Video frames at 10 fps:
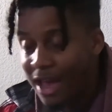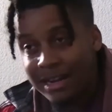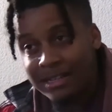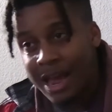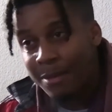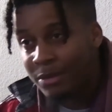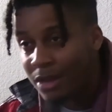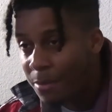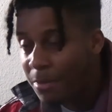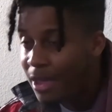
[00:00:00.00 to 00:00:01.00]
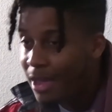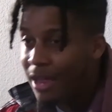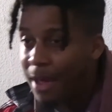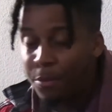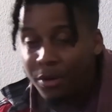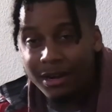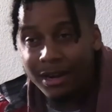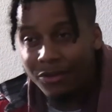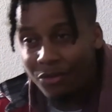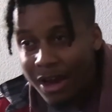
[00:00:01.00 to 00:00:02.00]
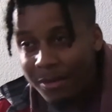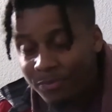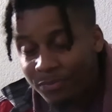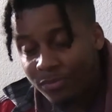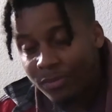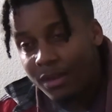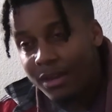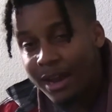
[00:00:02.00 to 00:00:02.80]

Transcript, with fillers: Got it typed up. I put it in, right? Yeah.